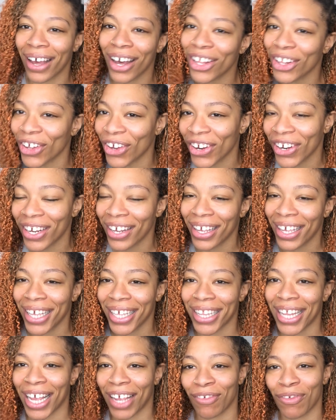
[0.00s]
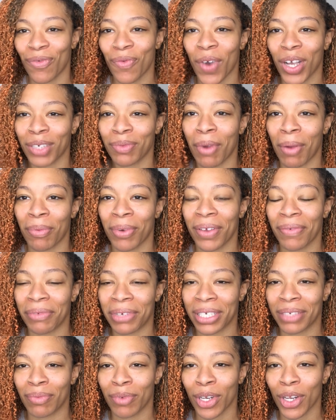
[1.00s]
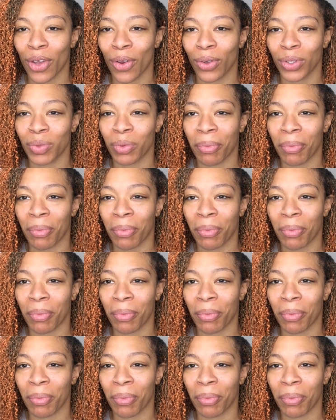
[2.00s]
color. Like if you watch my previous videos,